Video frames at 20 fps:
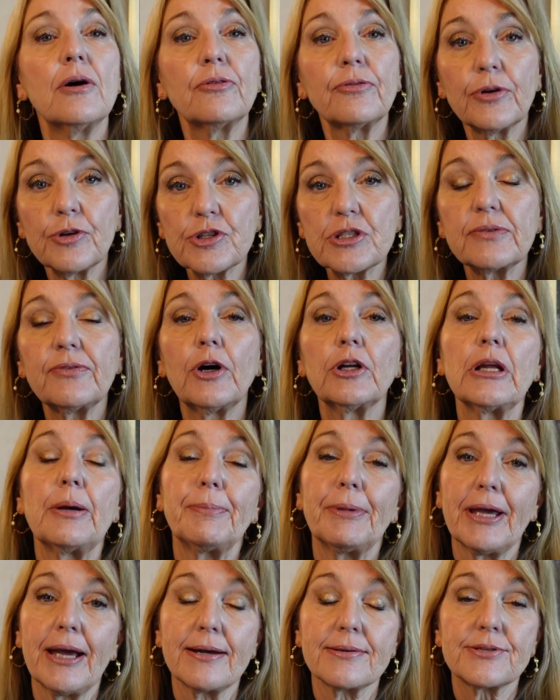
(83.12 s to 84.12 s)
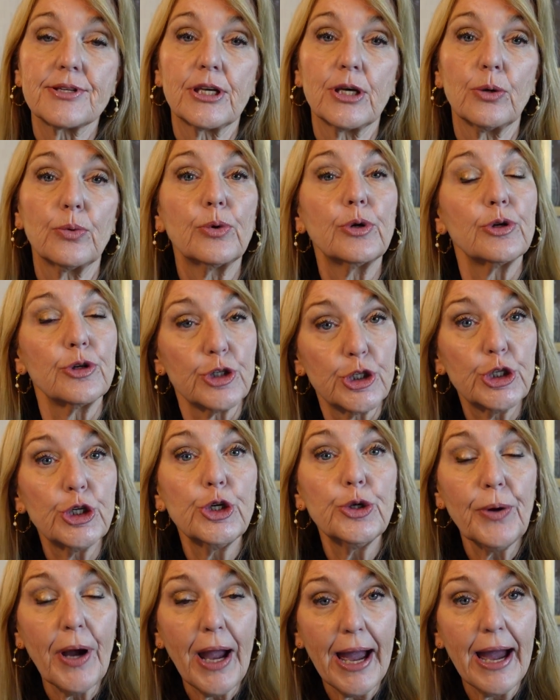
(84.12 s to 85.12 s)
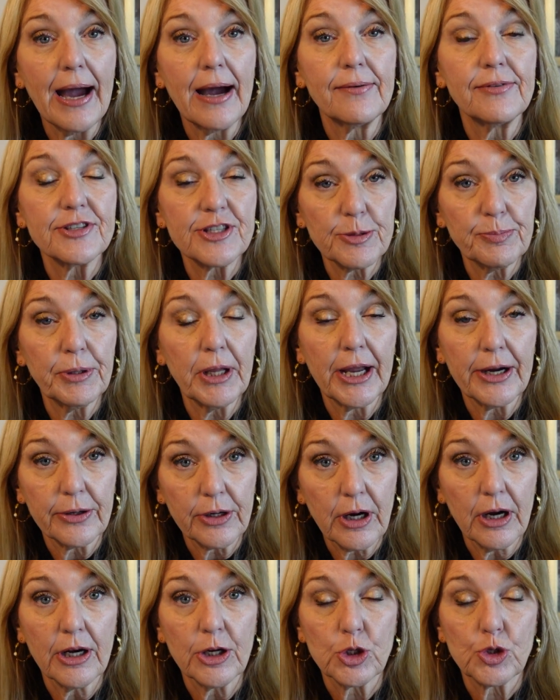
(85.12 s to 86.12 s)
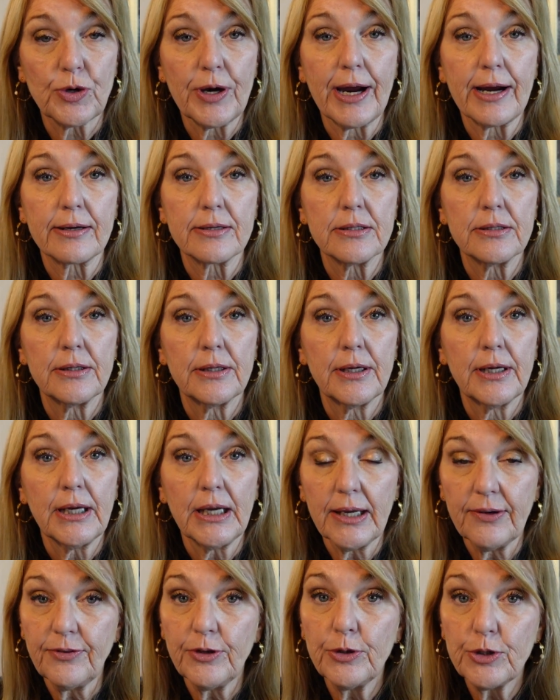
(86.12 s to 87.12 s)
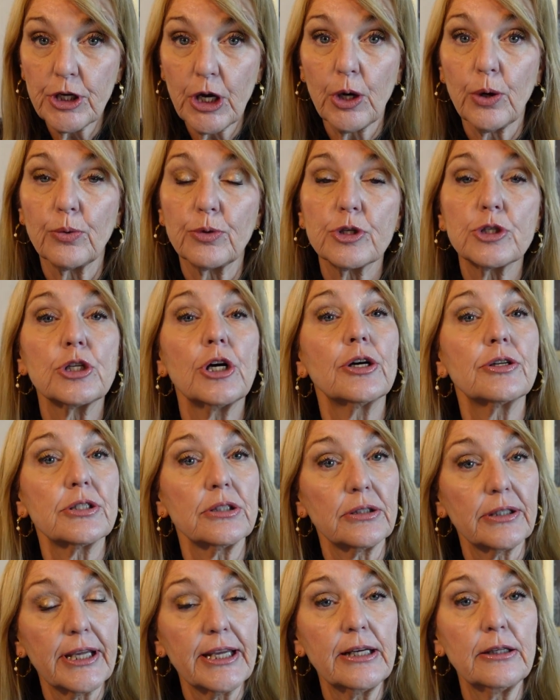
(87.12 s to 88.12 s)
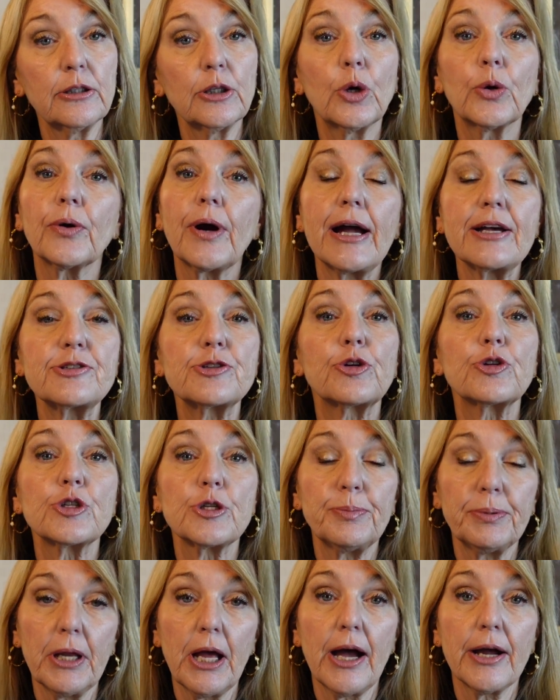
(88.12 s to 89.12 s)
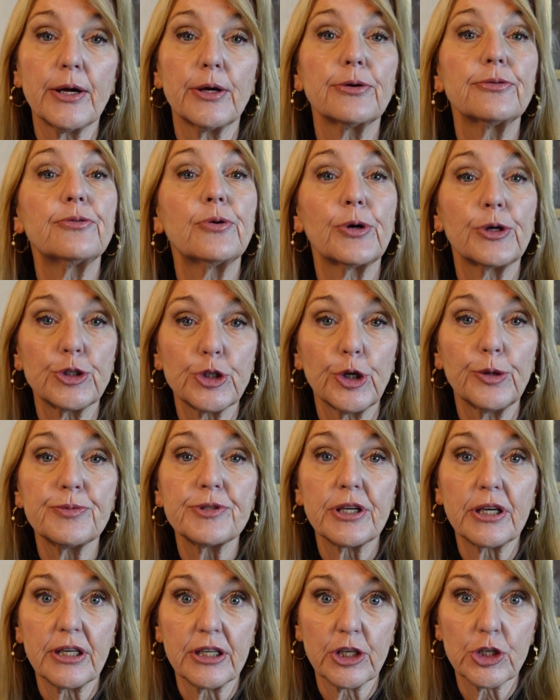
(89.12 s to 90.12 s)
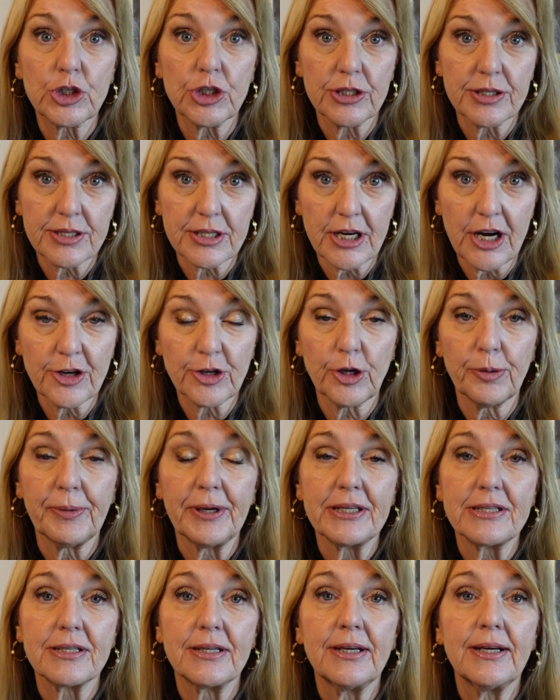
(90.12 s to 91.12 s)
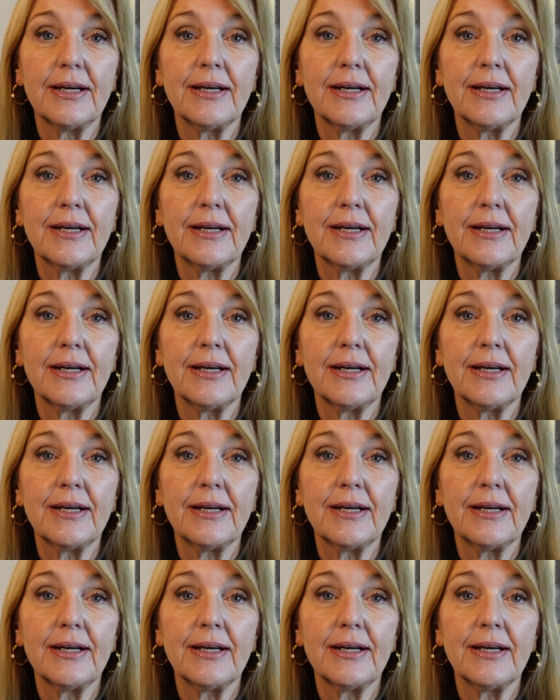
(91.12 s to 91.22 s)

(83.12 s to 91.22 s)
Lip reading: First of all, let me ask you, do you have a supplier contract? If you don't, talk to legal or ask your supplier for a terms and conditions document.